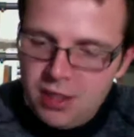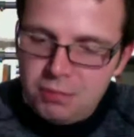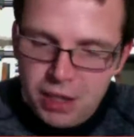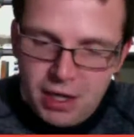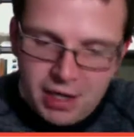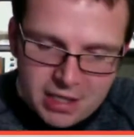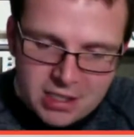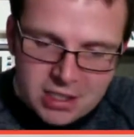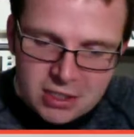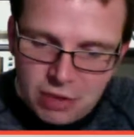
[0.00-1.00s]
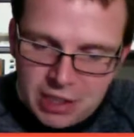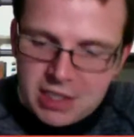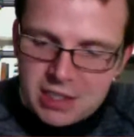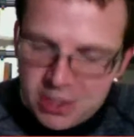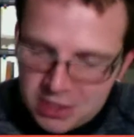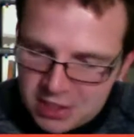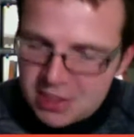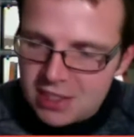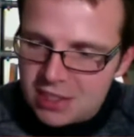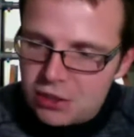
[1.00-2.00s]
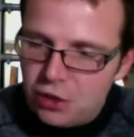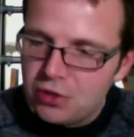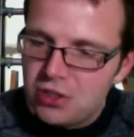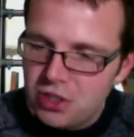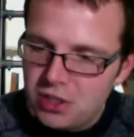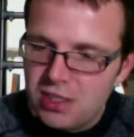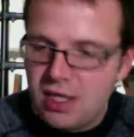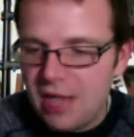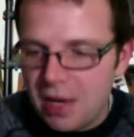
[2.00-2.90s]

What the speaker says: But I hasten to add, it's not just a